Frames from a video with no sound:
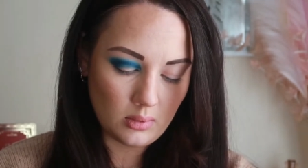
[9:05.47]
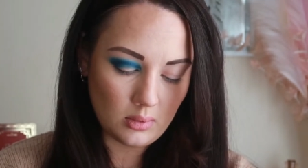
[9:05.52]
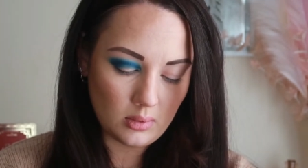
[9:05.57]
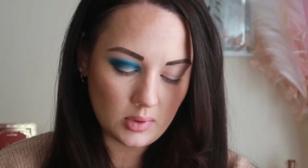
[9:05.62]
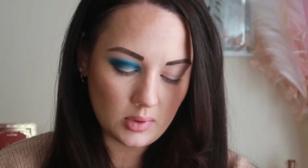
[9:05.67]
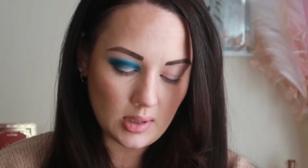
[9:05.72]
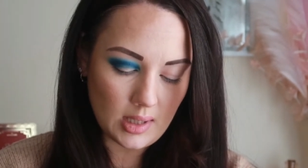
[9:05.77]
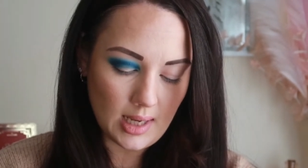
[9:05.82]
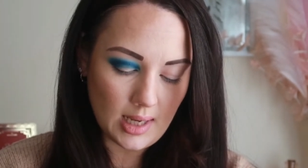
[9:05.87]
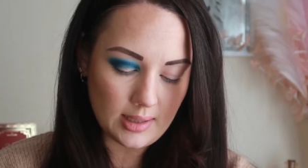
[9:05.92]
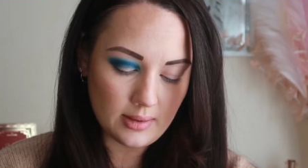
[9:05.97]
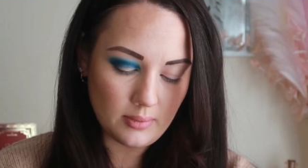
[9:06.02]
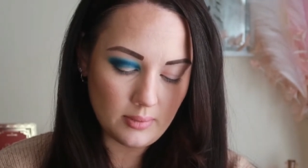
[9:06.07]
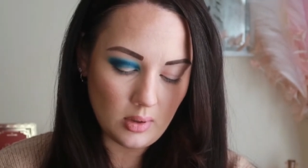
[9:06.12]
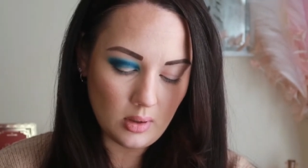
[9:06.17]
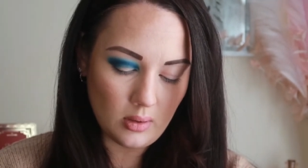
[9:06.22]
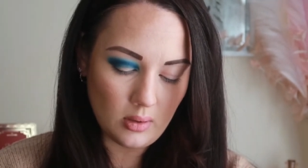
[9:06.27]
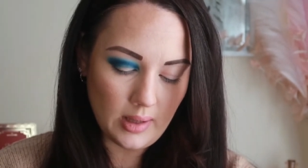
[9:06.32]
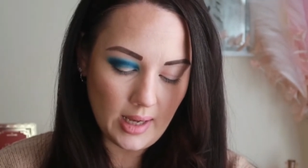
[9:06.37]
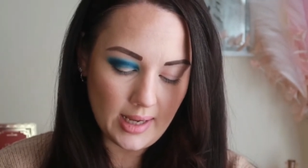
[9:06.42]
So that's,
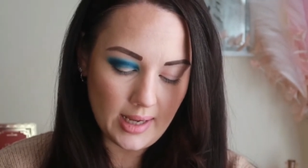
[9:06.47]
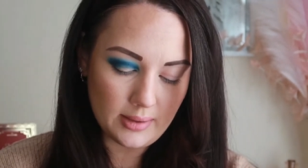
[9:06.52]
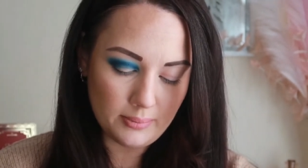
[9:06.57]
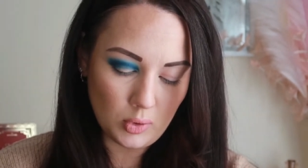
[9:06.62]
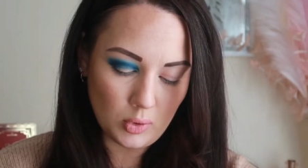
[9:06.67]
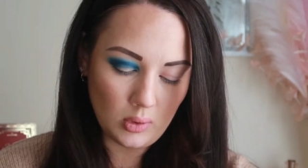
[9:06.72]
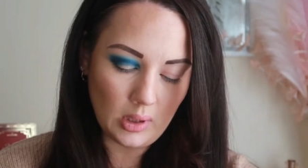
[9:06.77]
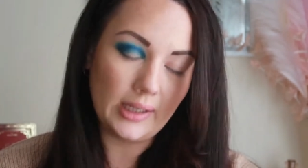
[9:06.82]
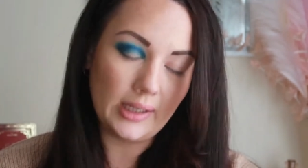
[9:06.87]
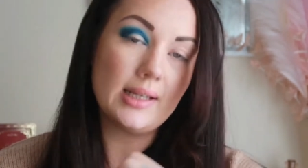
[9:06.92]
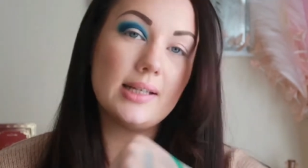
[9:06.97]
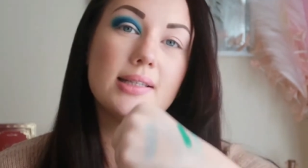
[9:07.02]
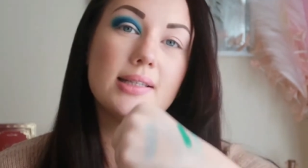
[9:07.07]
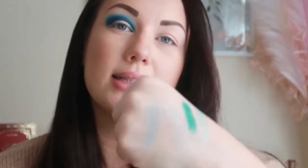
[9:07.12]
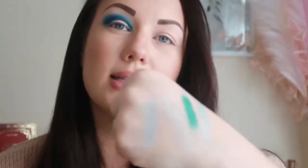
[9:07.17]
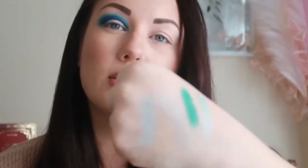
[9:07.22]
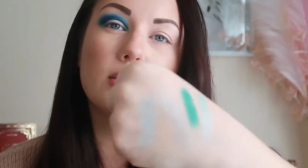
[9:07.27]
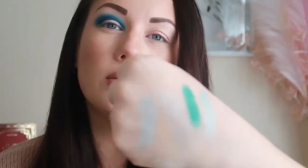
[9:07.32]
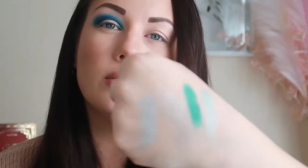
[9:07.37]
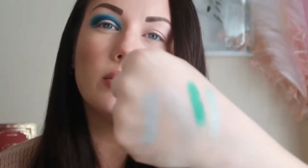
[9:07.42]
oh, that is more like a
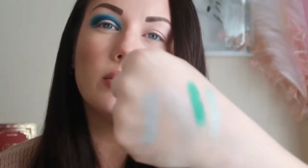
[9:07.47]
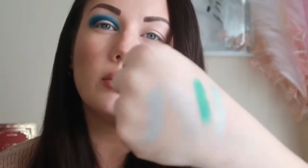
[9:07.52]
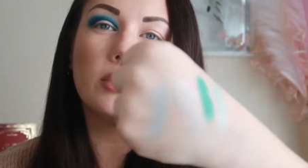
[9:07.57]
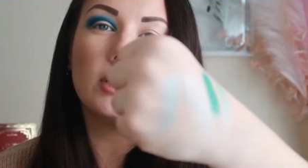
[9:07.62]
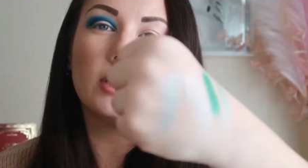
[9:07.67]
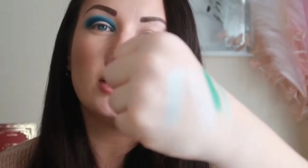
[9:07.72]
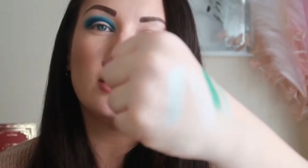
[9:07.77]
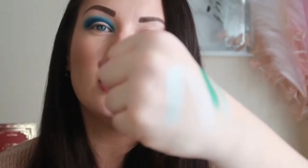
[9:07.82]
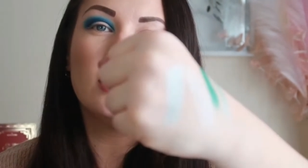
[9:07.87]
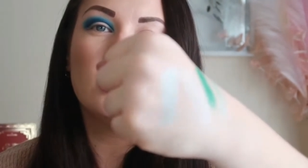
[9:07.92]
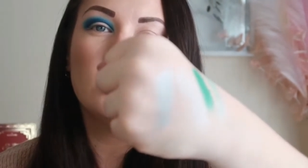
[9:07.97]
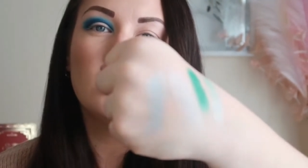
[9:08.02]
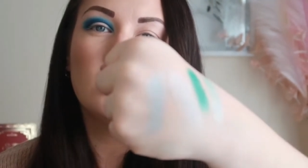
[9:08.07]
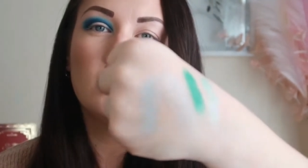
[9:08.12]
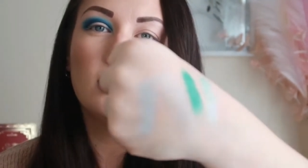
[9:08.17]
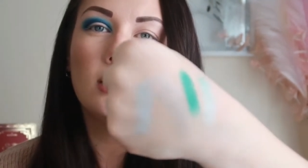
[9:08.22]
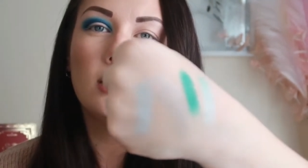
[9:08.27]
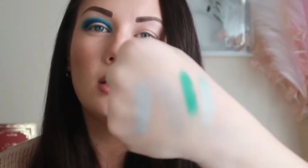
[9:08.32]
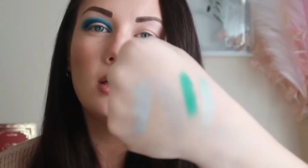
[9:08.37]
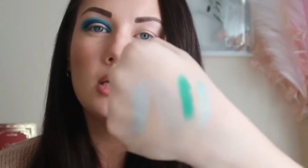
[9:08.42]
silvery.
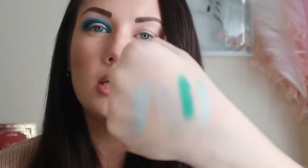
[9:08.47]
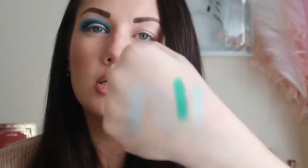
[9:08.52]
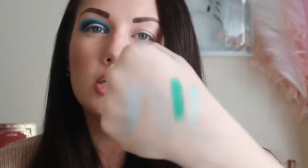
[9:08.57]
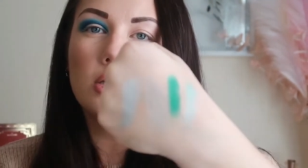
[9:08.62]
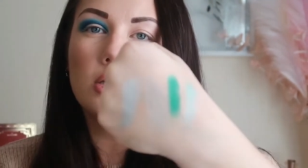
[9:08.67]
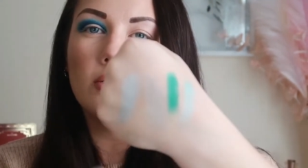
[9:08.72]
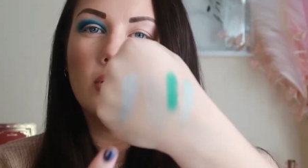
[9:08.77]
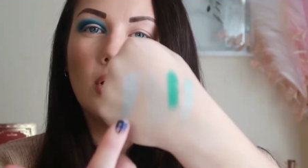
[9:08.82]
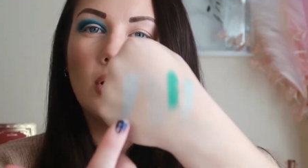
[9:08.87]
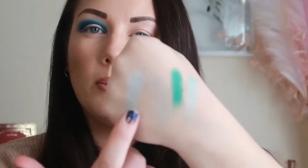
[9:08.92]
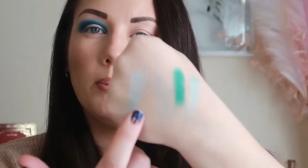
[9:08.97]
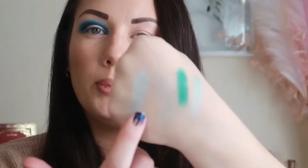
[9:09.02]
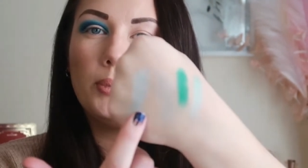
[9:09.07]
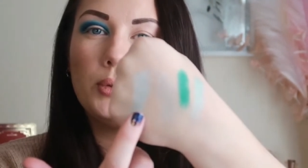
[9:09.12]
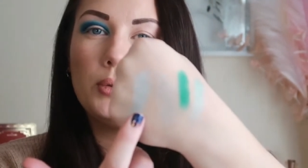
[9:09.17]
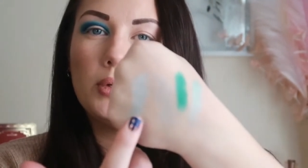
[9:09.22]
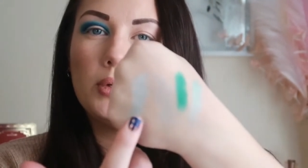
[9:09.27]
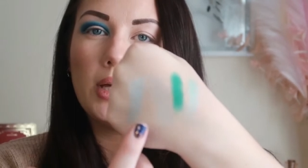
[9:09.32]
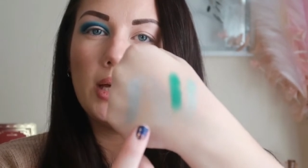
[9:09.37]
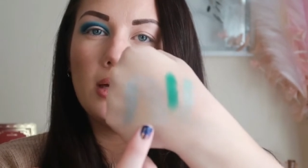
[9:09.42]
So you've got
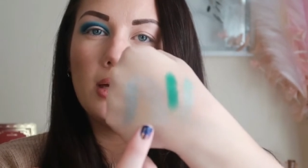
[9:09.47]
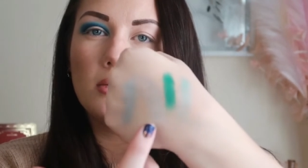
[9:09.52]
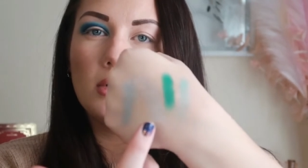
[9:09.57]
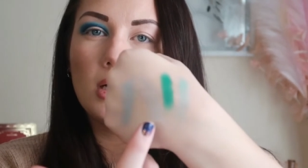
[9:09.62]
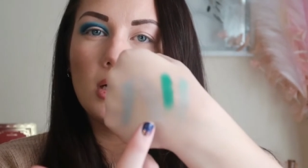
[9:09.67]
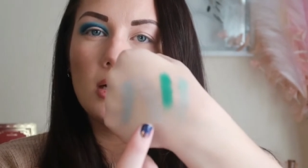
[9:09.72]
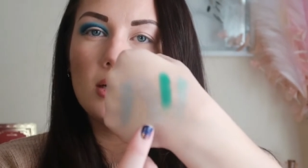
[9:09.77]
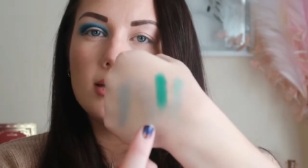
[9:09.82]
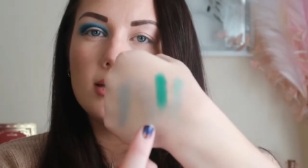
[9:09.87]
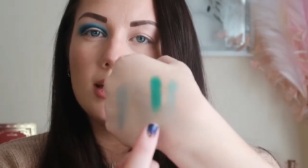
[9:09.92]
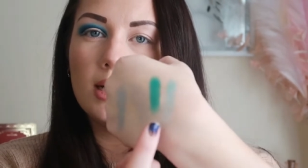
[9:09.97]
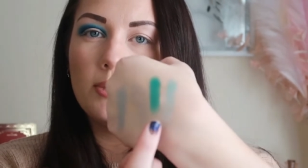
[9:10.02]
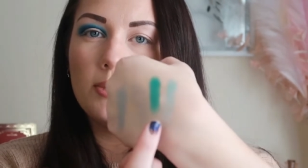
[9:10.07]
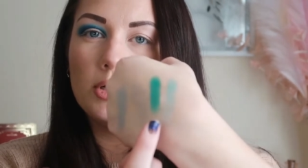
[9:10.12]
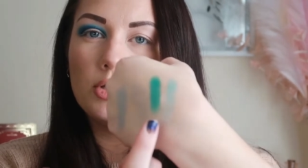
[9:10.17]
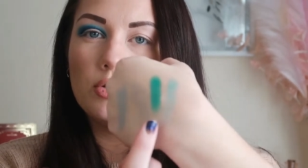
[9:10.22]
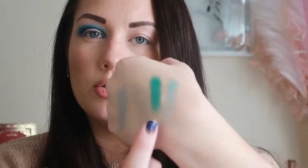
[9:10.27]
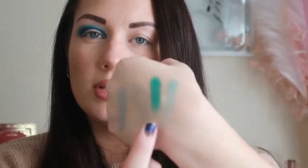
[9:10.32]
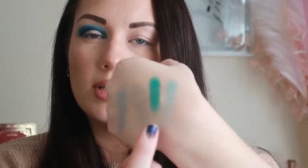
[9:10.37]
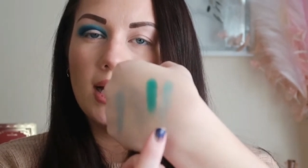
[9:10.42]
Ball Gown, Glass Slipper,
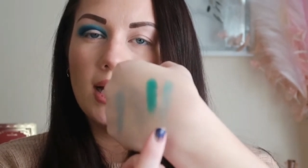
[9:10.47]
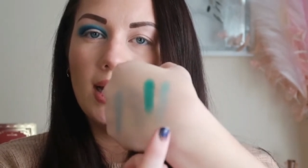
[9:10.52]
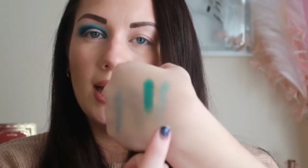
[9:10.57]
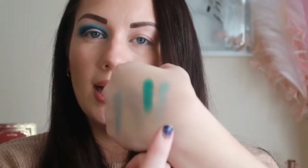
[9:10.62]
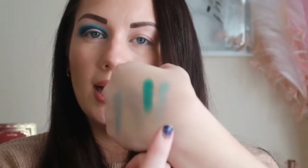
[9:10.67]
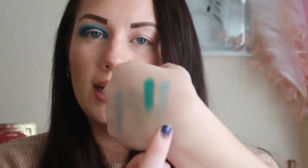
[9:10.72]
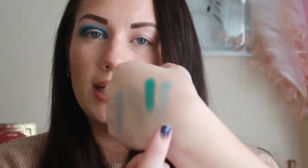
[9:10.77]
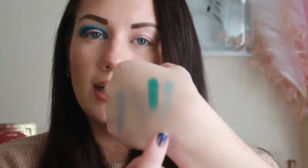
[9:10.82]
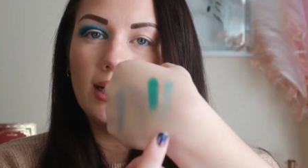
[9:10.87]
Drizella, and